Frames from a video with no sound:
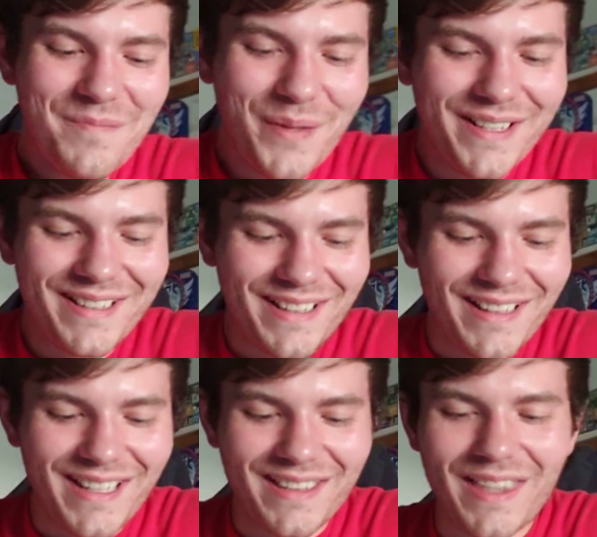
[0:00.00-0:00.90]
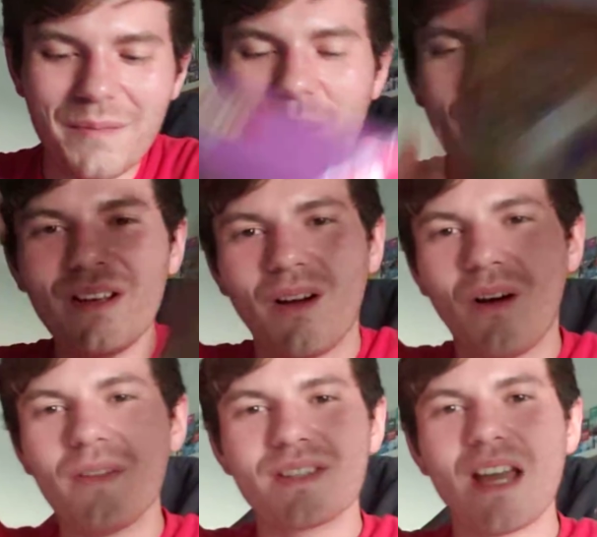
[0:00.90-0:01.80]
But like they put
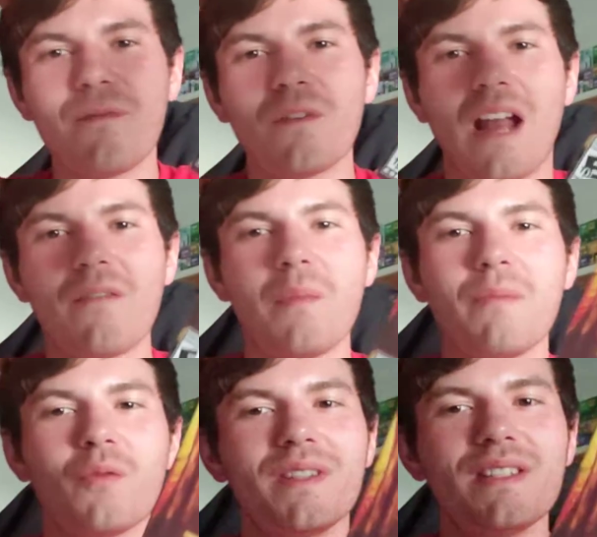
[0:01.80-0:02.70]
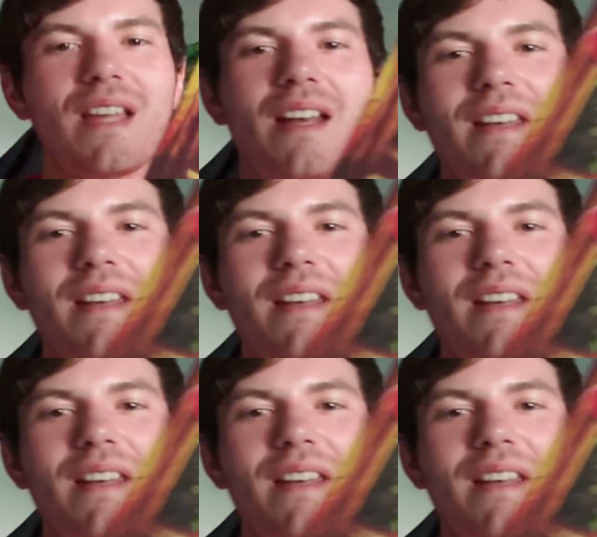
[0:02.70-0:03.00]
all this effort. I remember when these got